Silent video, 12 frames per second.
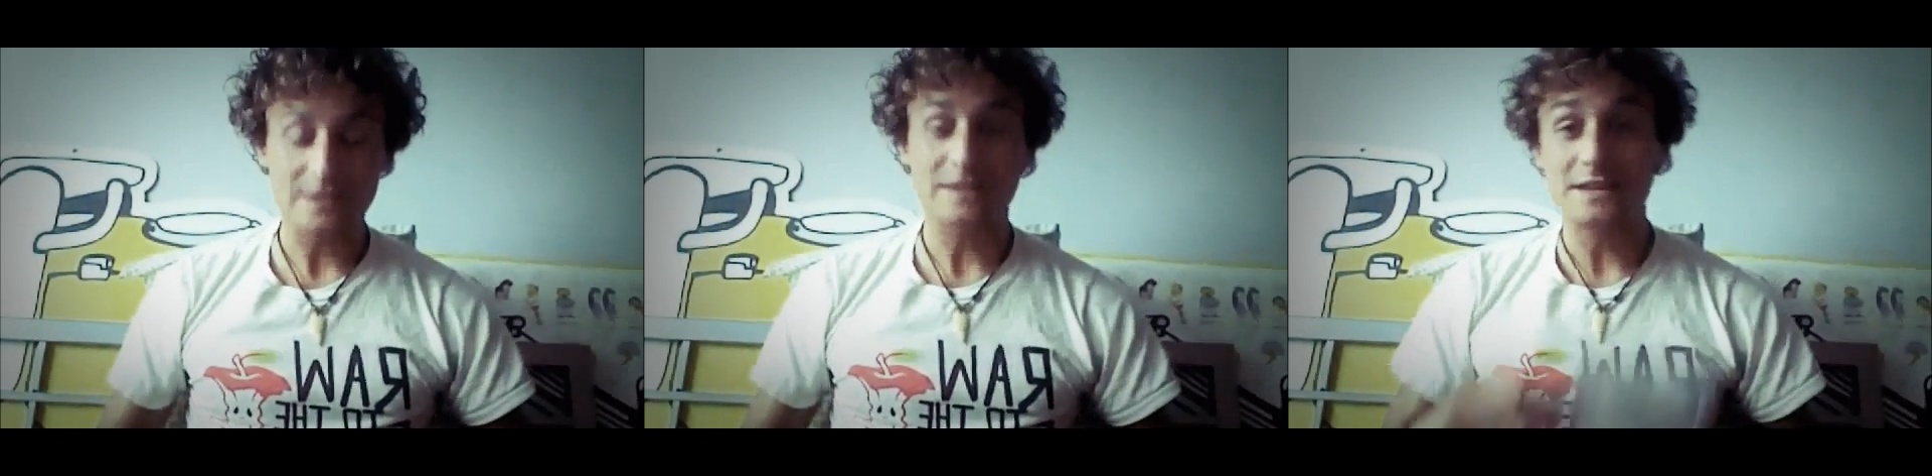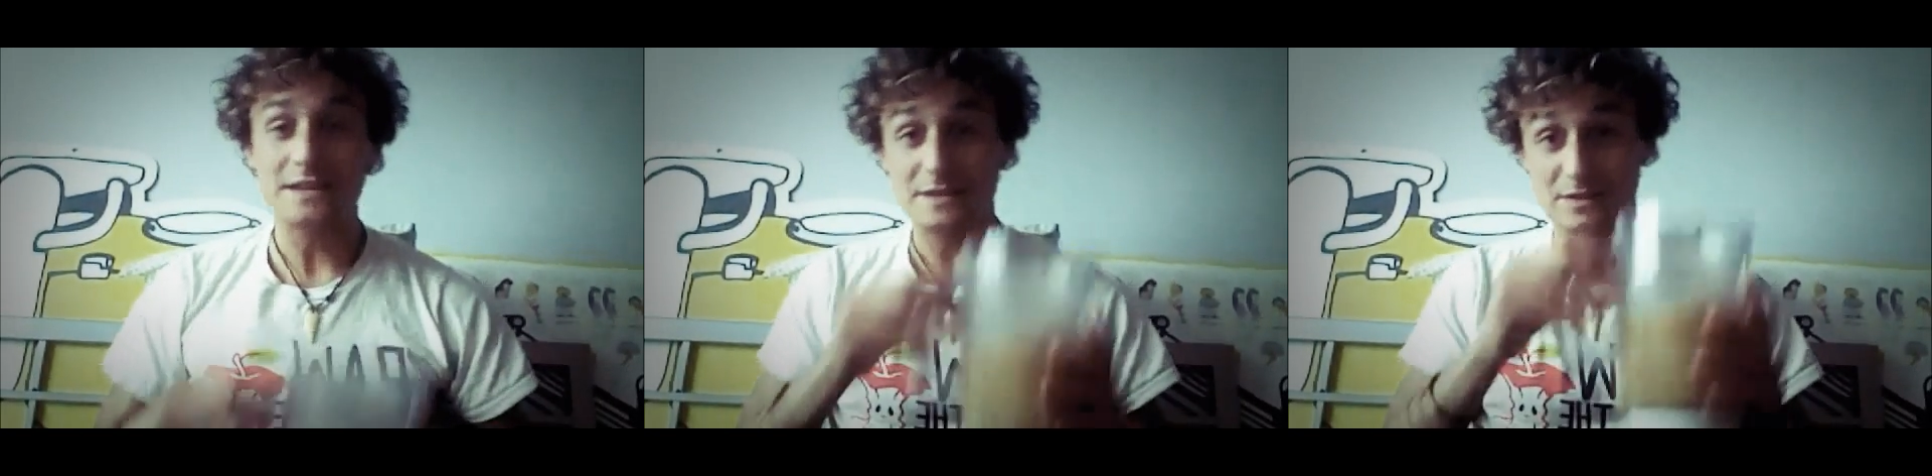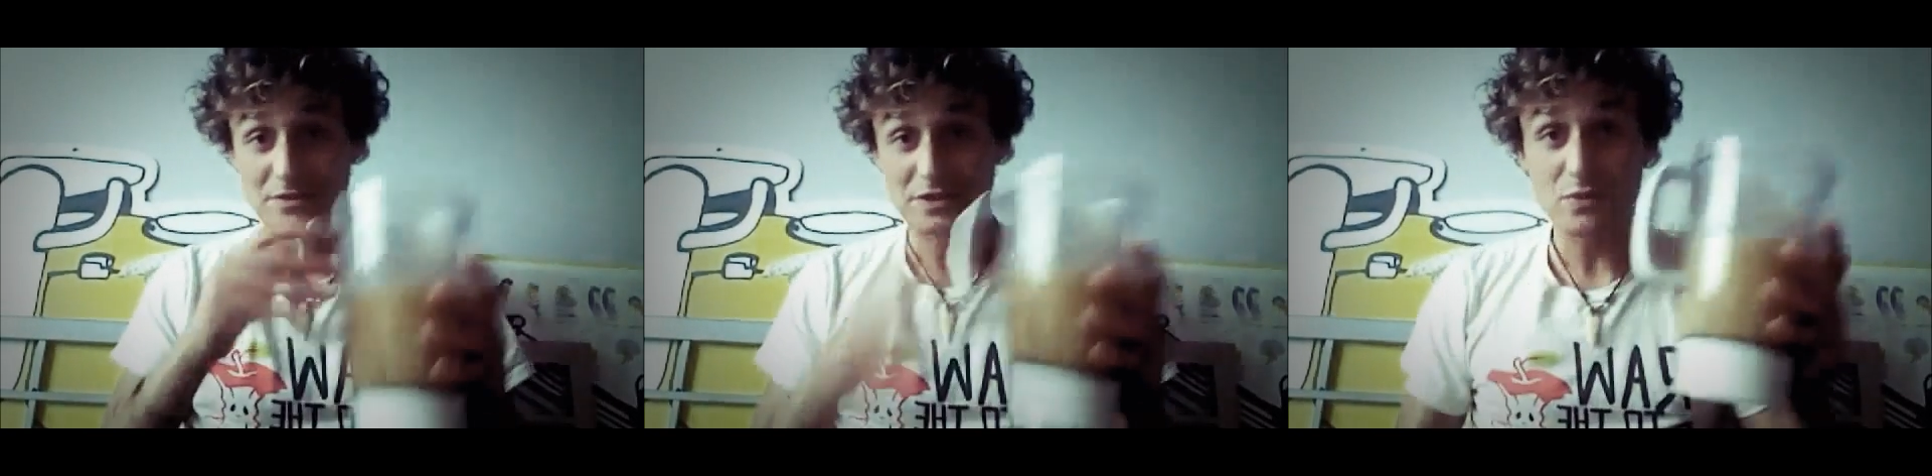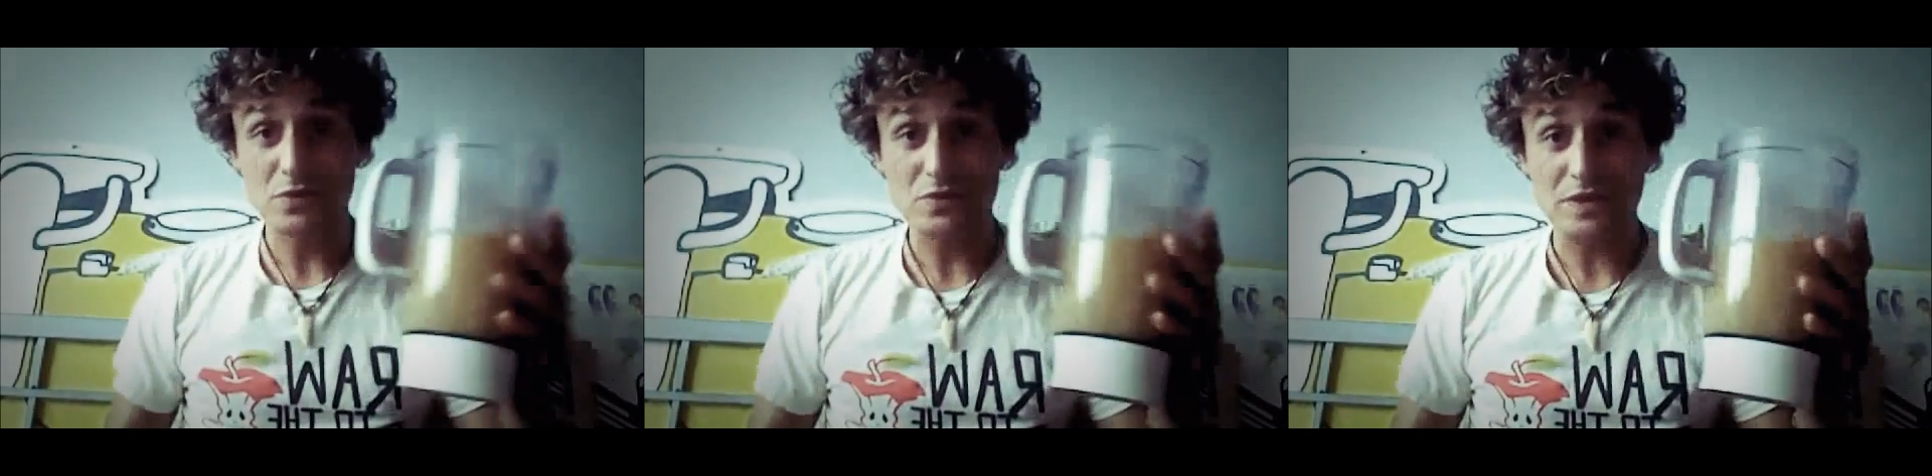this
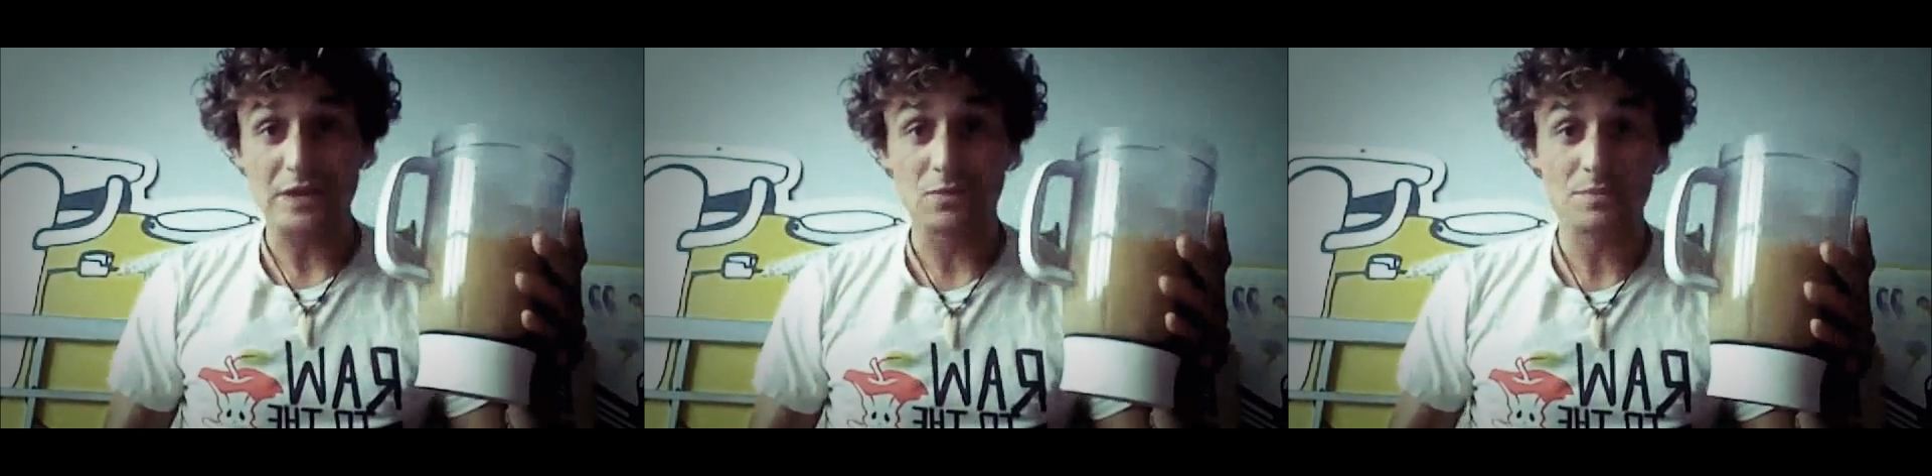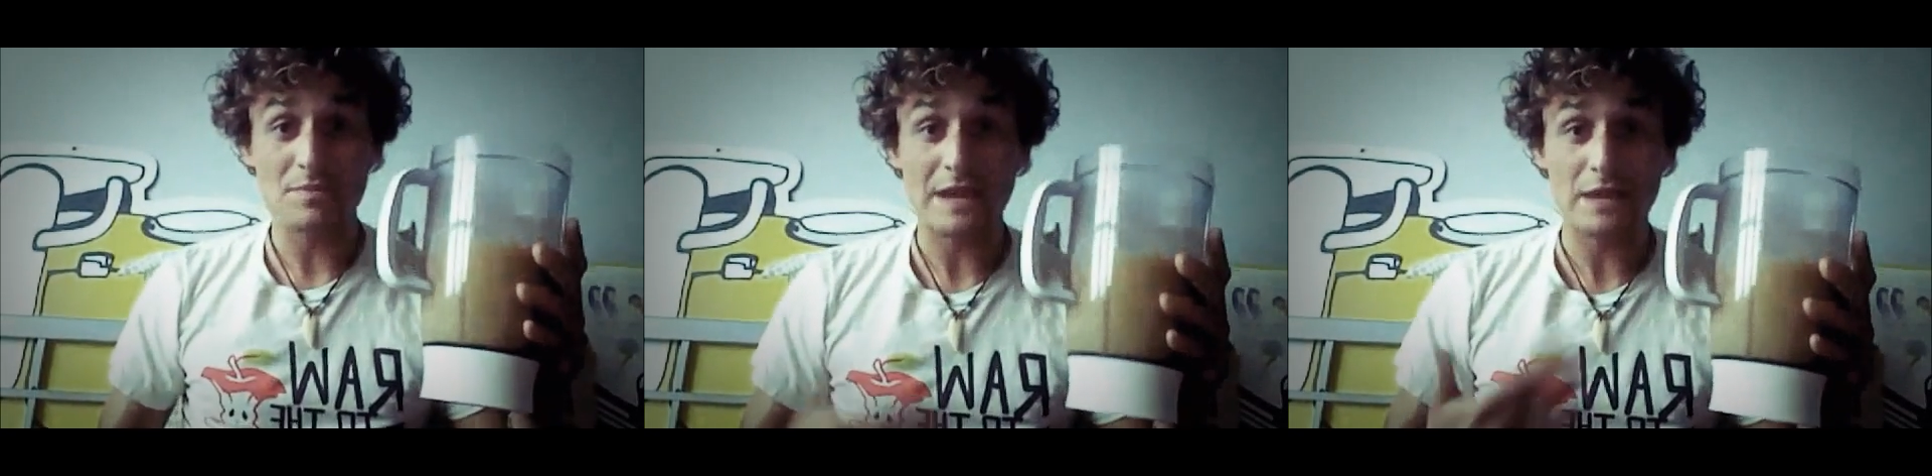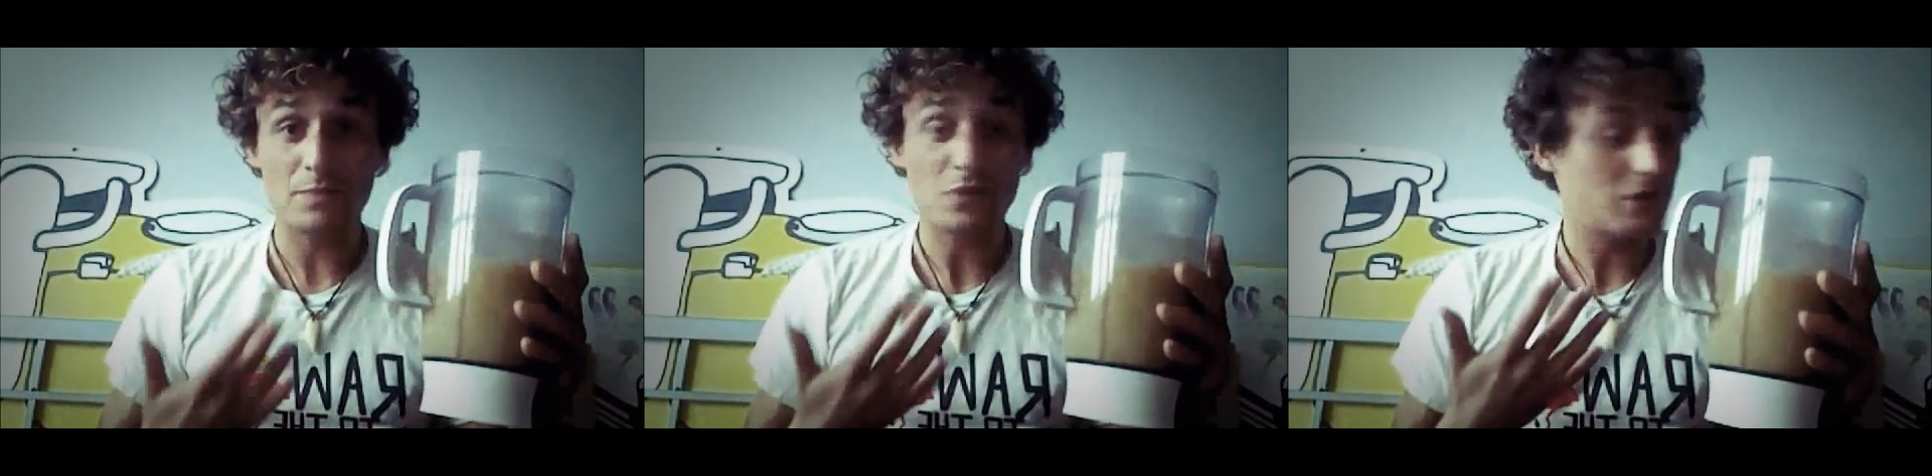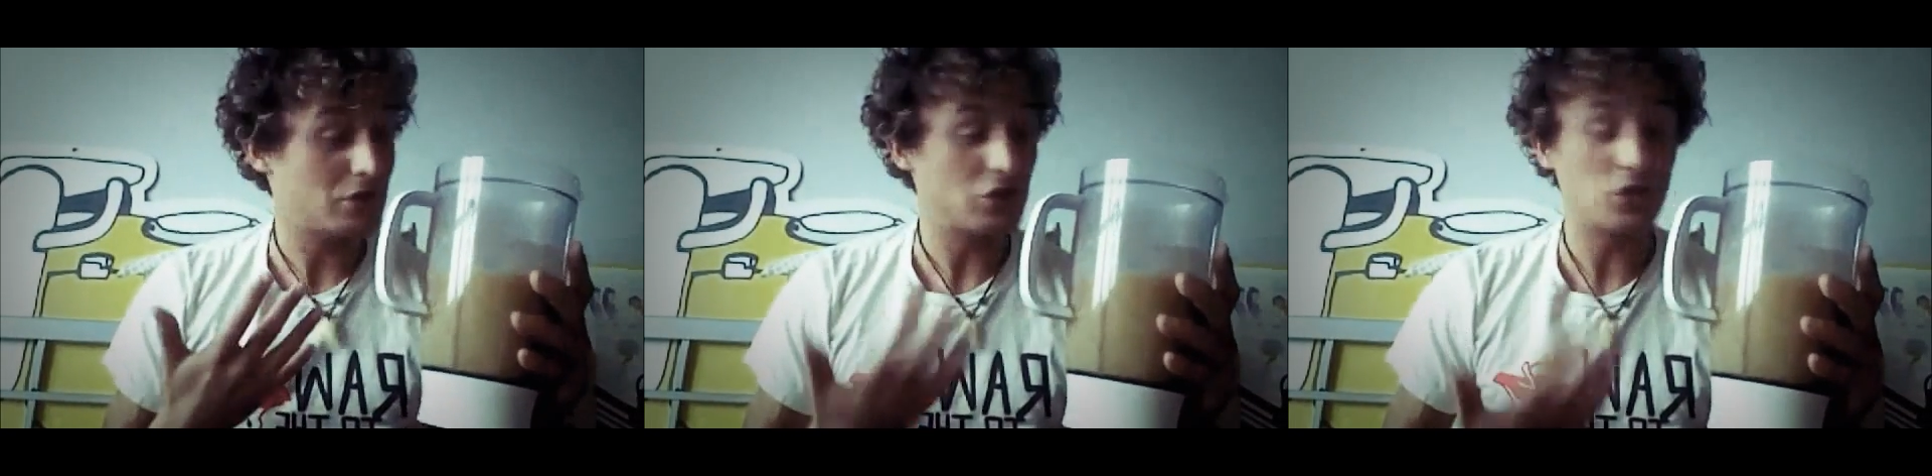smoothie would make
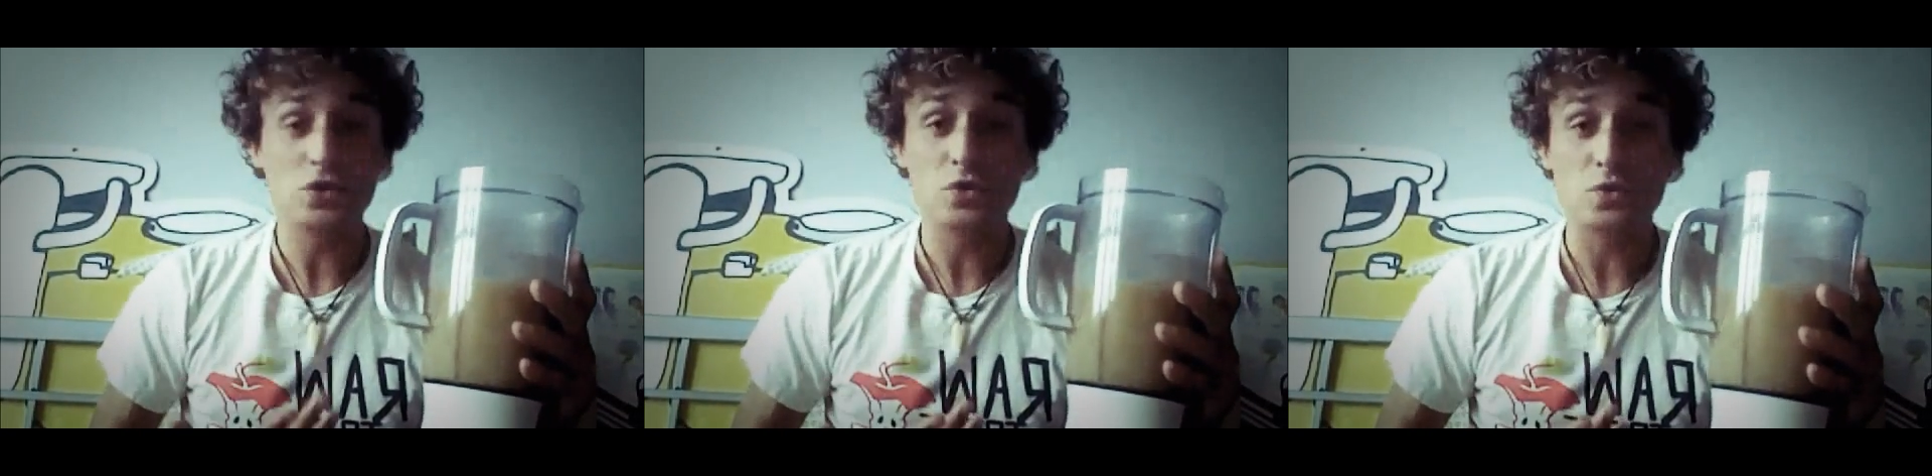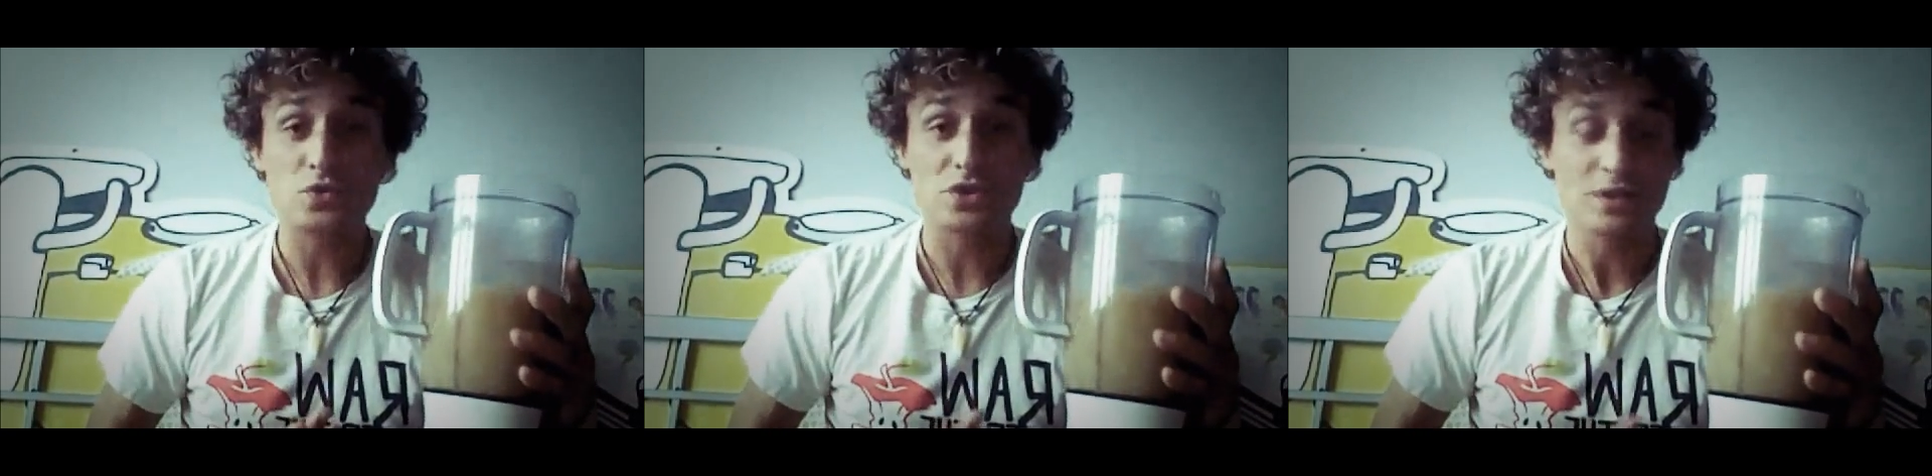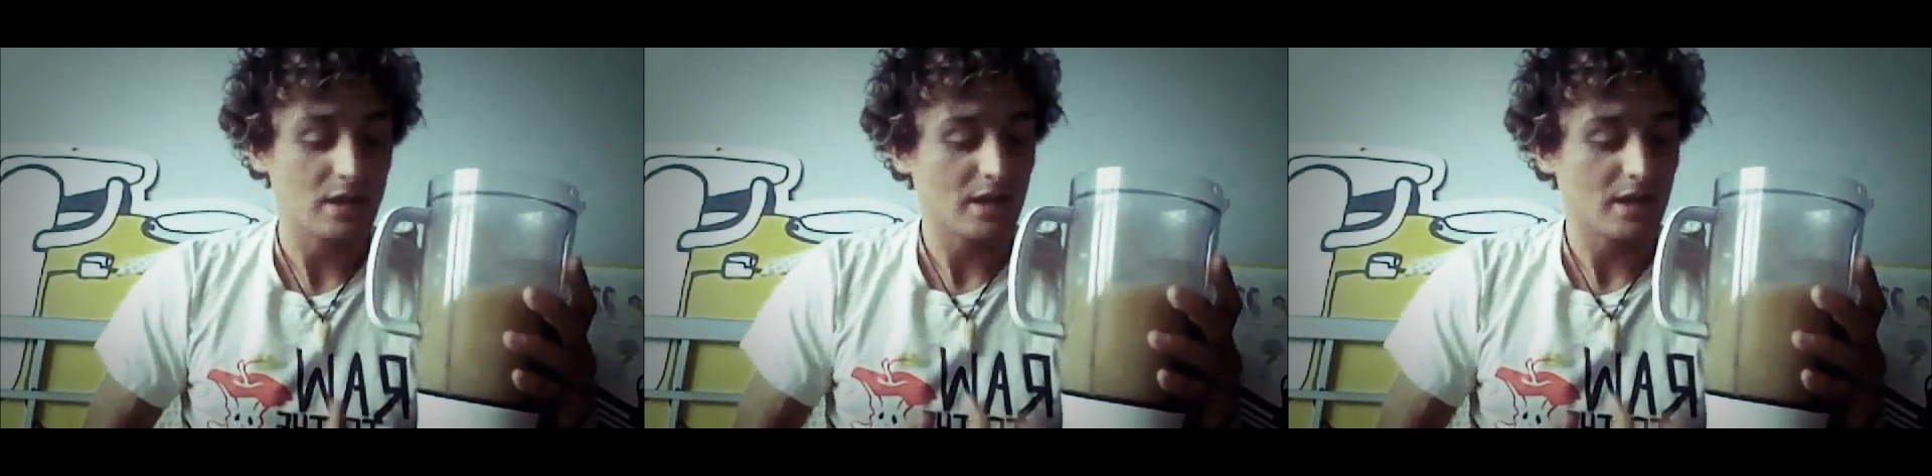me huge.